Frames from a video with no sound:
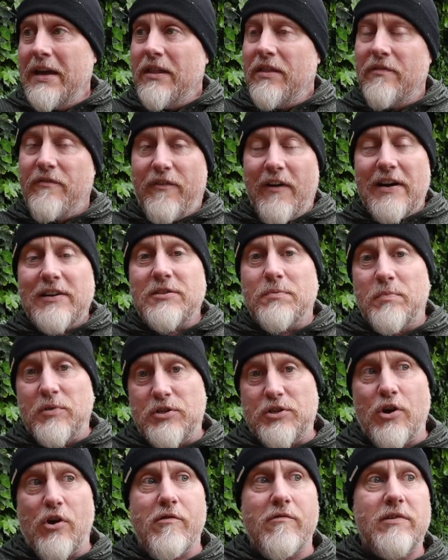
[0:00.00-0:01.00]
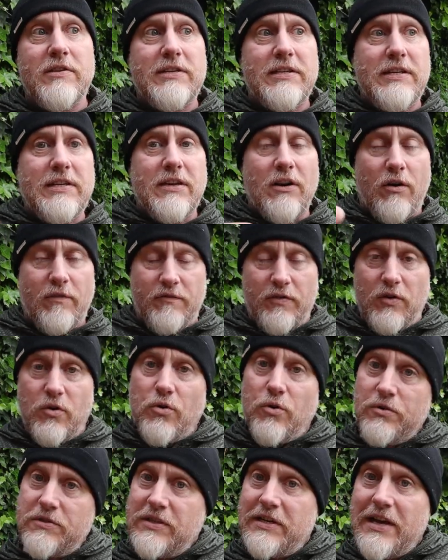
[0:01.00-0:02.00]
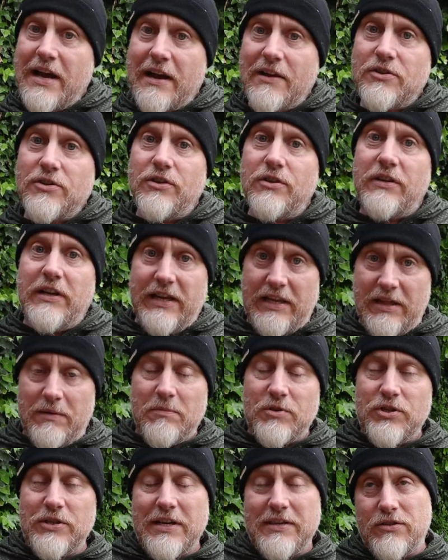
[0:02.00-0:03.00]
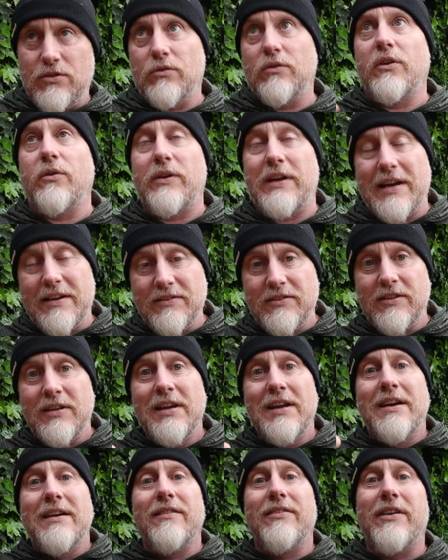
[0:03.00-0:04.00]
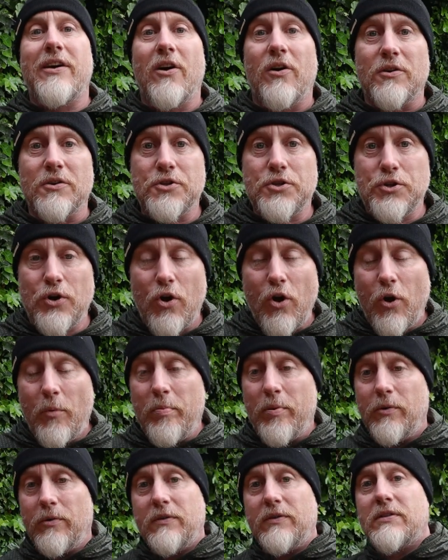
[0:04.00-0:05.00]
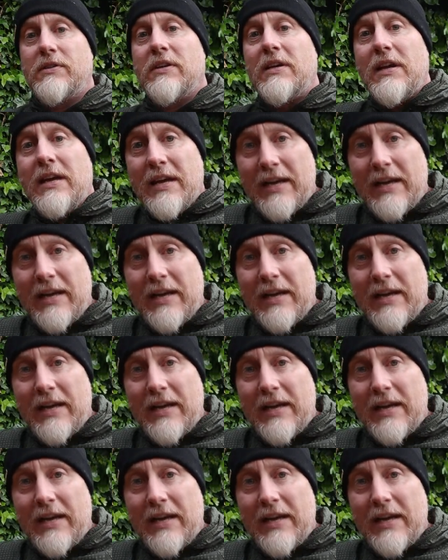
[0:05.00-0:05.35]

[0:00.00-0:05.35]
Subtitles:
The vast majority of the cutting action in the machete, although yes, they are sharpened,